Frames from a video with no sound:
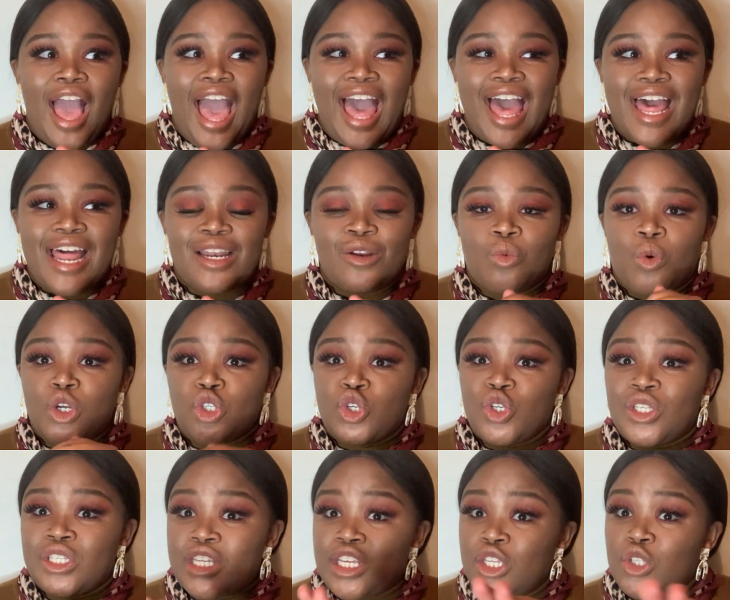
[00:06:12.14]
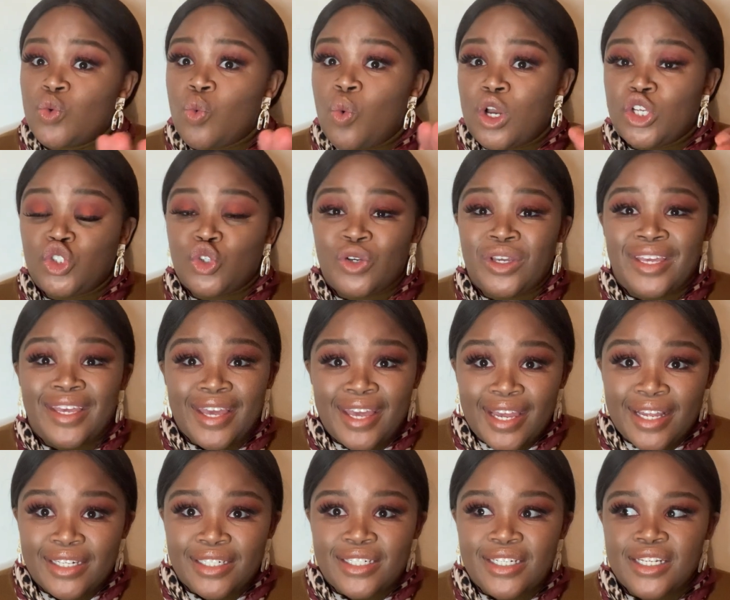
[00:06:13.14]
And what you see is what you
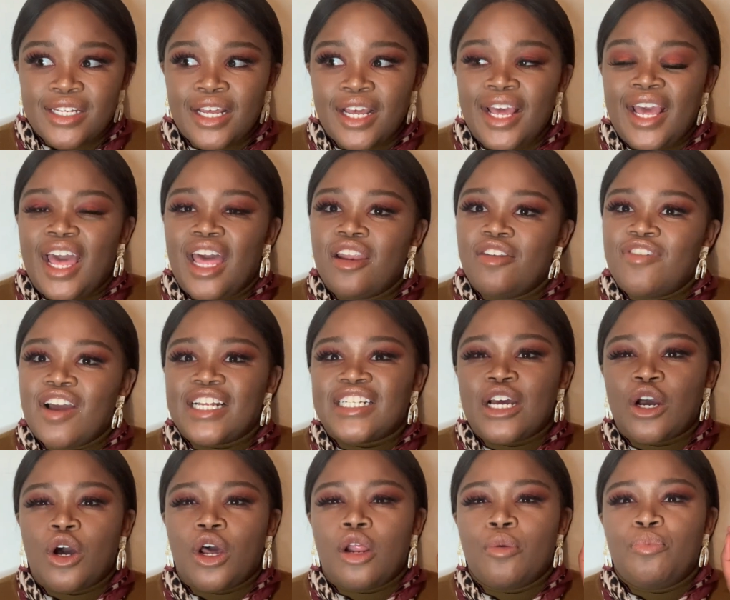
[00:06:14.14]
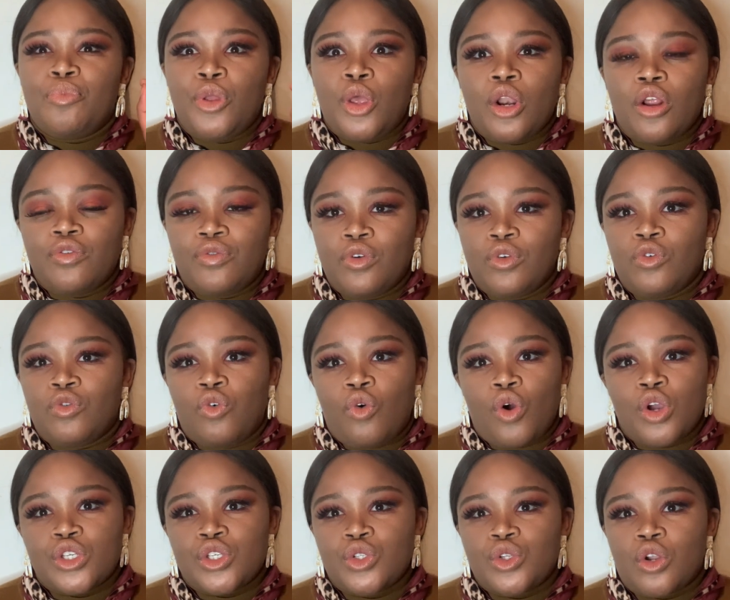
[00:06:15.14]
get. In fact, I got a beautiful
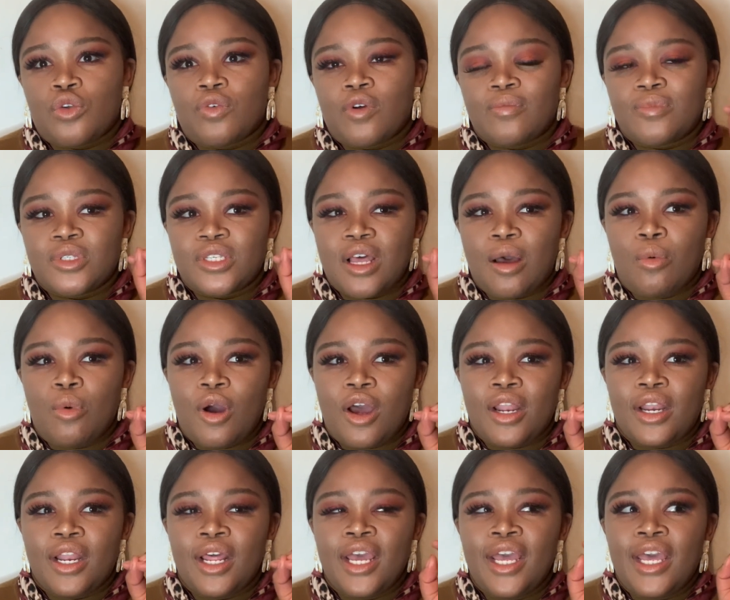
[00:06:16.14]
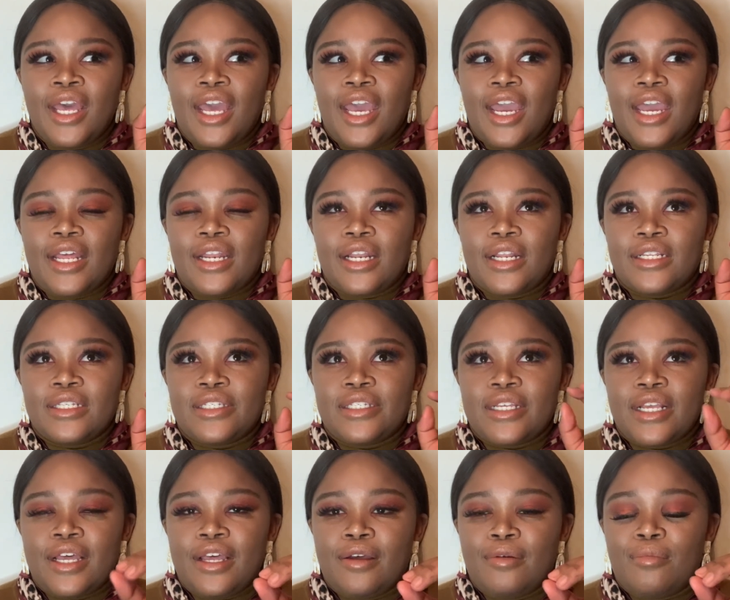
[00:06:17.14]
voice note from someone in
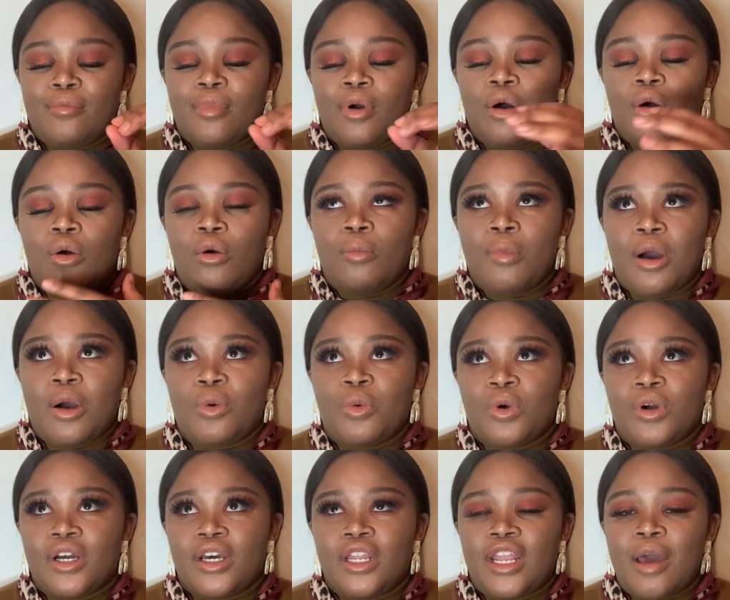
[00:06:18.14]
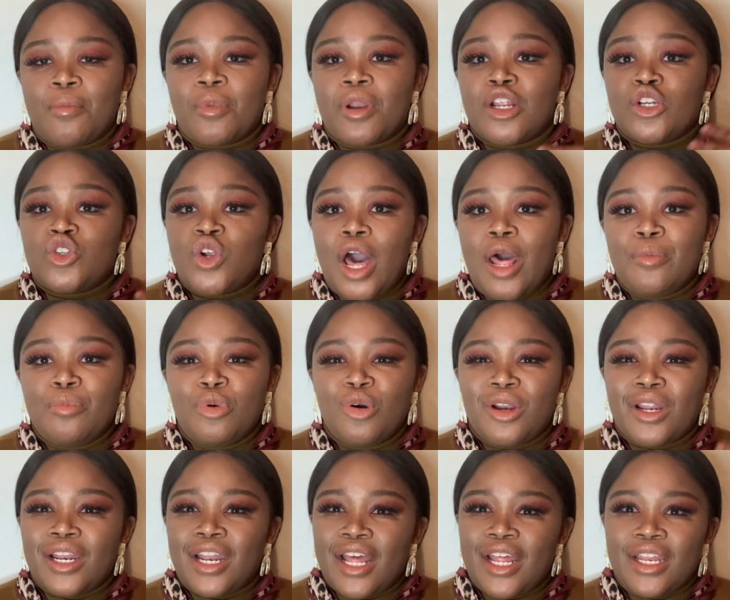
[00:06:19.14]
Zim. Oh my word. I'm gonna try and
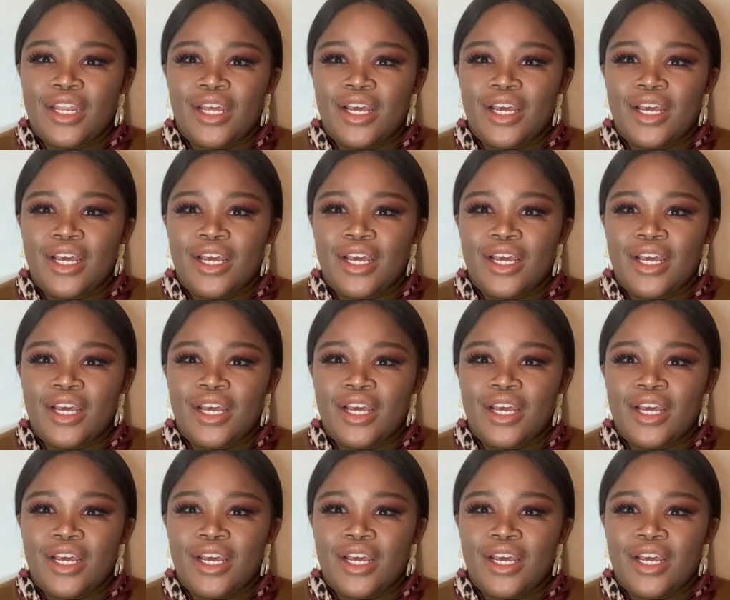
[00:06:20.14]
put it in